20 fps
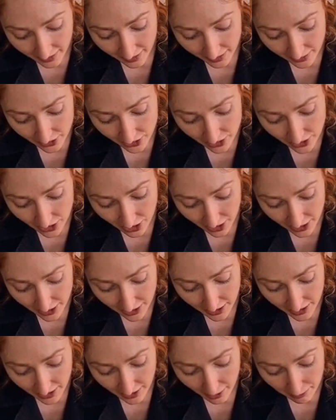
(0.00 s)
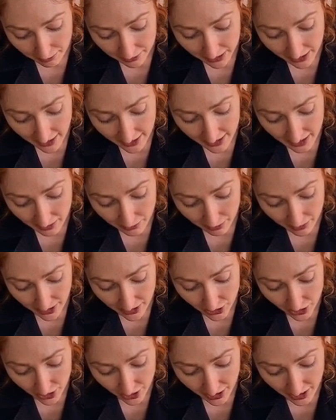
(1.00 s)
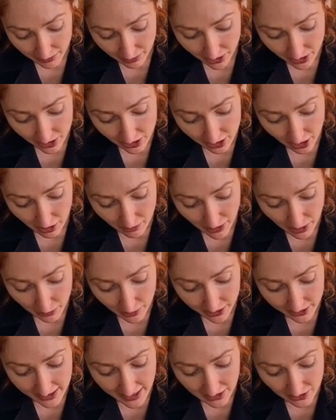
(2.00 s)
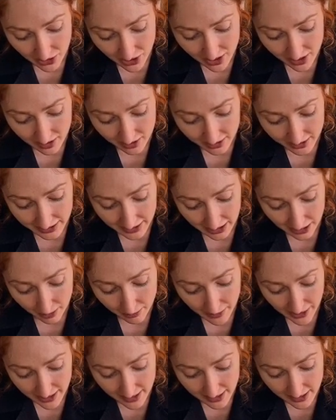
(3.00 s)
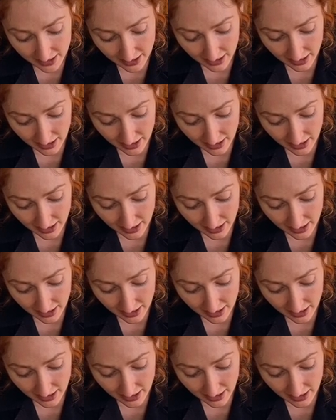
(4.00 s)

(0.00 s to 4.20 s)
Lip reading: Start applying pressure. I'm going to slow my wheel down just a little bit,